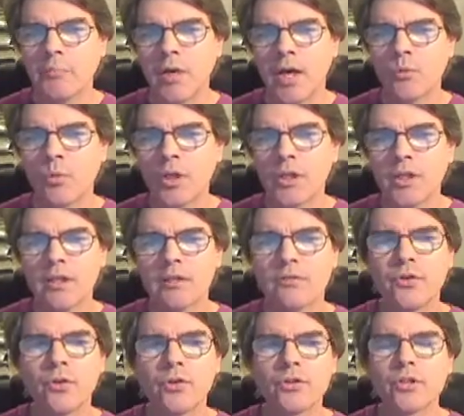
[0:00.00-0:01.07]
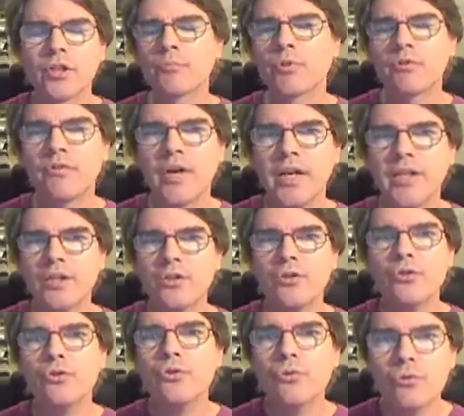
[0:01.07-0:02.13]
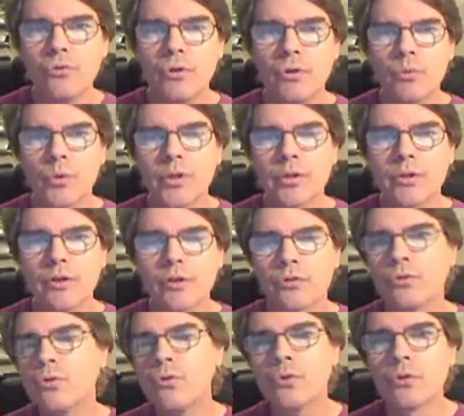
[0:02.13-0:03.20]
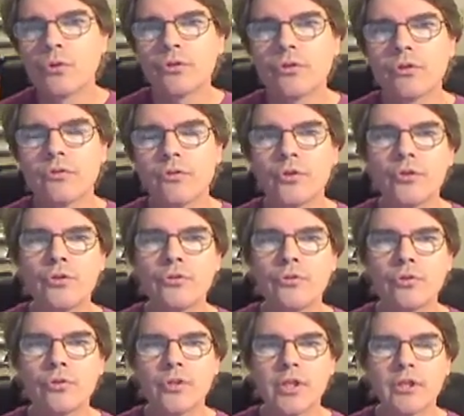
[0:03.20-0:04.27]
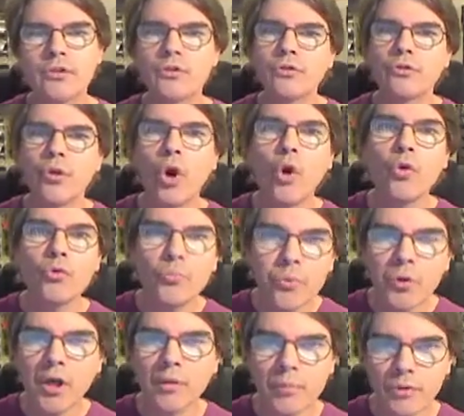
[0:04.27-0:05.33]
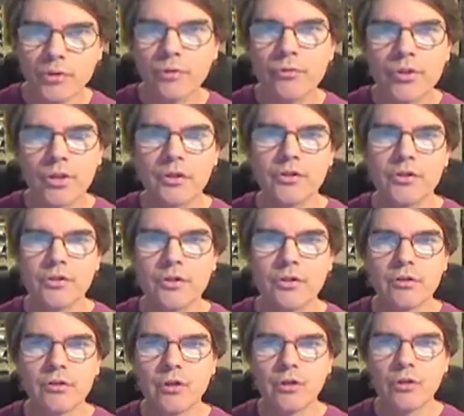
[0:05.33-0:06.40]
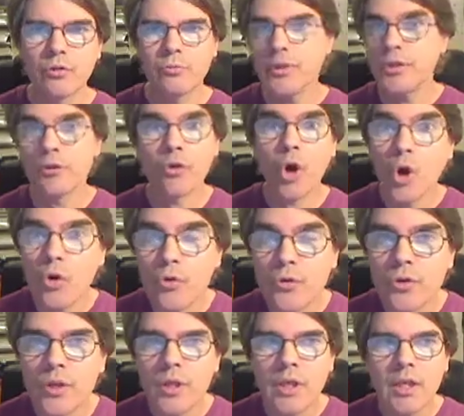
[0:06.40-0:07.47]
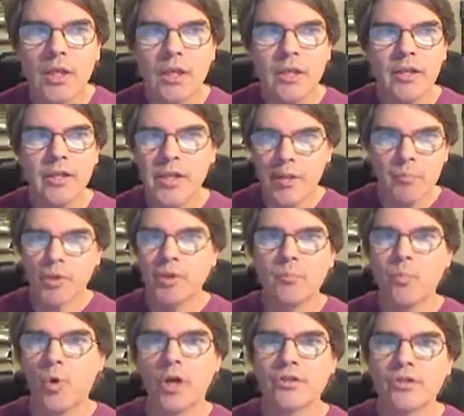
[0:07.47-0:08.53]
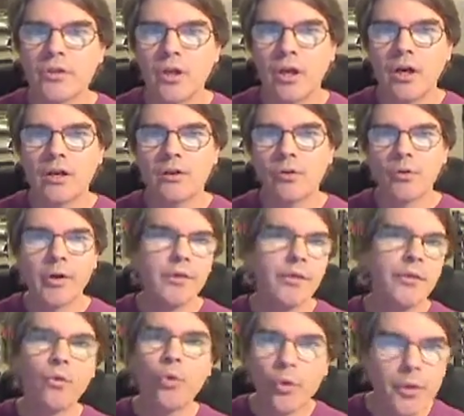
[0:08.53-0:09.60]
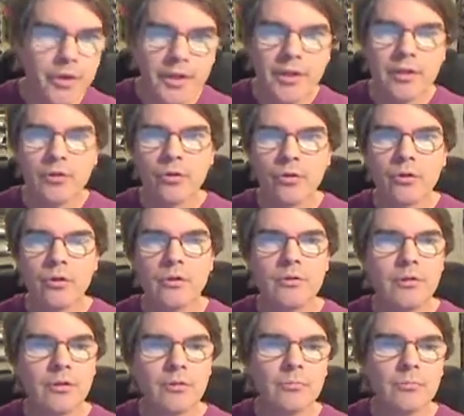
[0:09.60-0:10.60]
I want to kind of focus on providing you with the tools for you to kind of do your own proper due diligence, to be your own MLM watchdog or authority or,